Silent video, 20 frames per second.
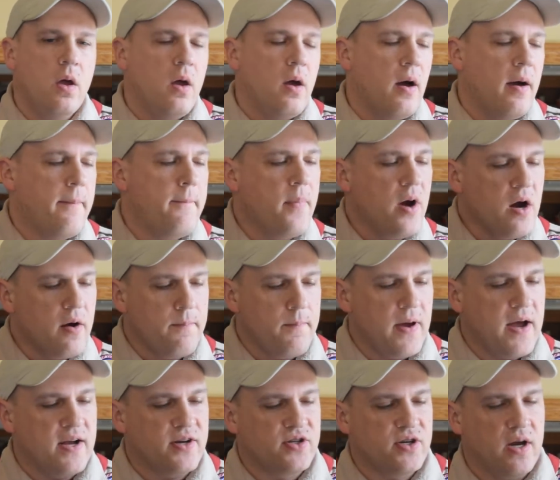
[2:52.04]
A merit
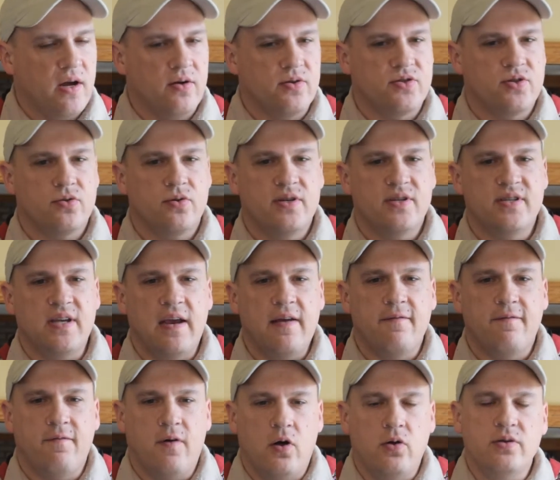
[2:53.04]
badge counselor is a
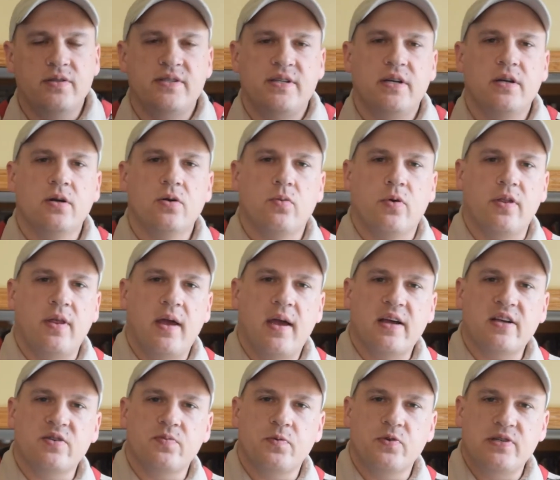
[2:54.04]
volunteer with
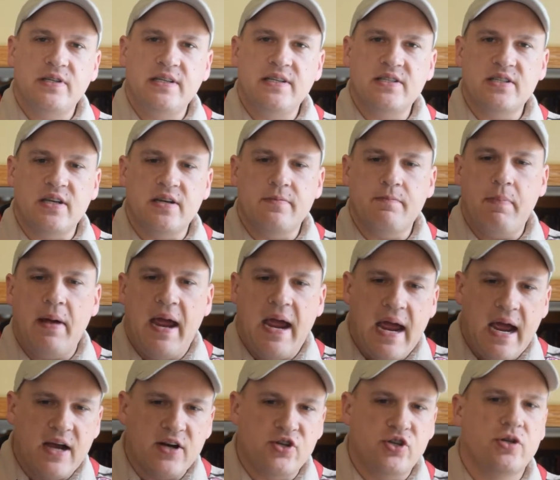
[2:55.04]
expertise and
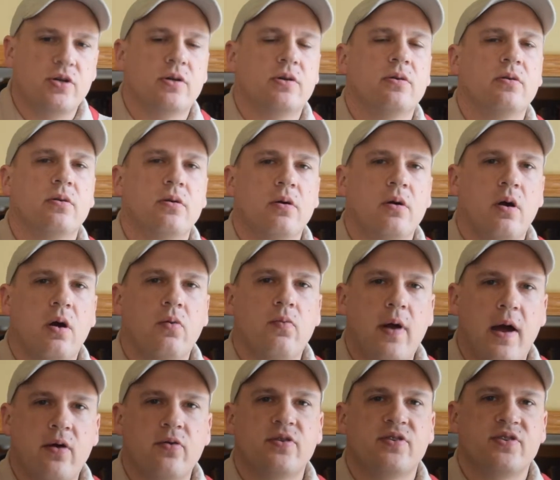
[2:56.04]
passion
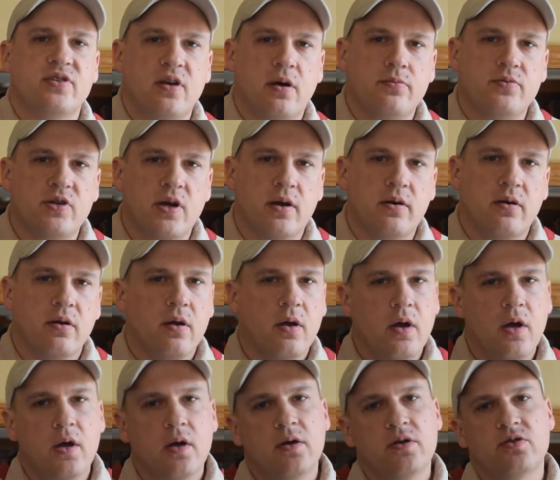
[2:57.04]
around a subject.
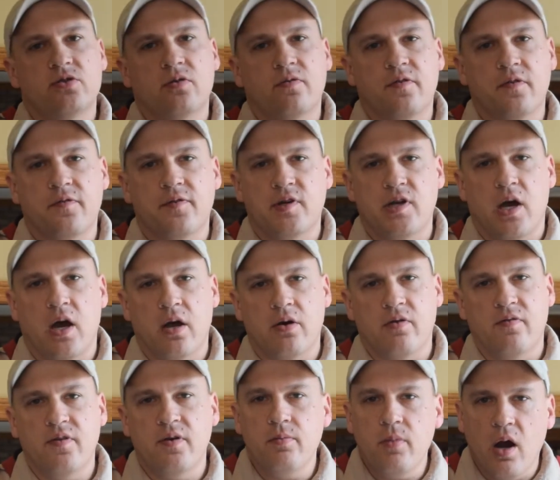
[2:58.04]
So for
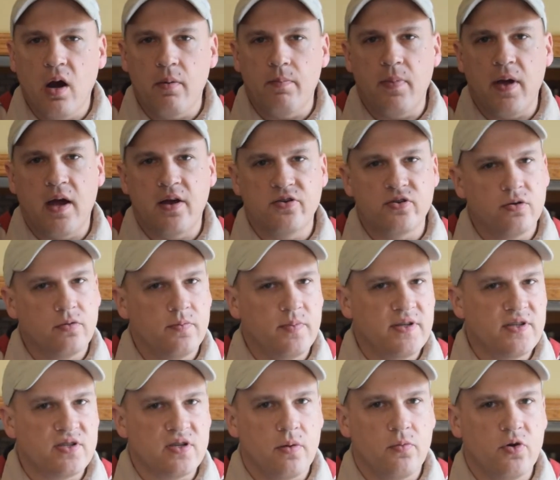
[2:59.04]
photography merit badge, it would be
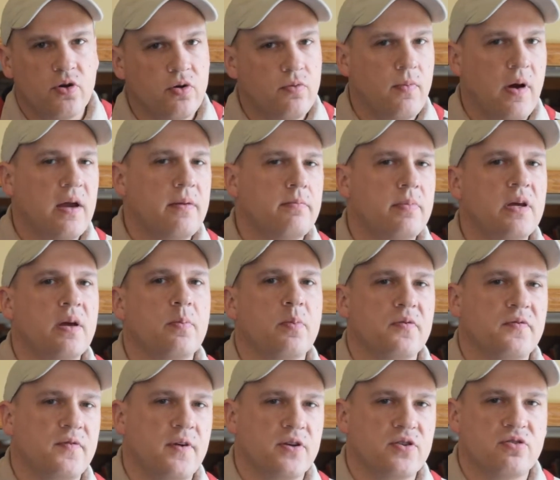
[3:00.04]
someone who might be a
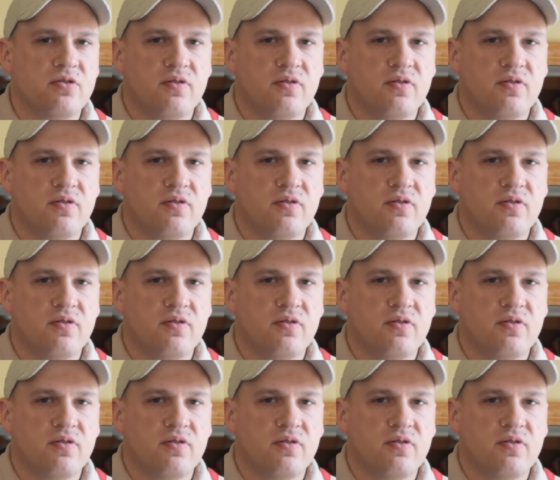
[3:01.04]
professional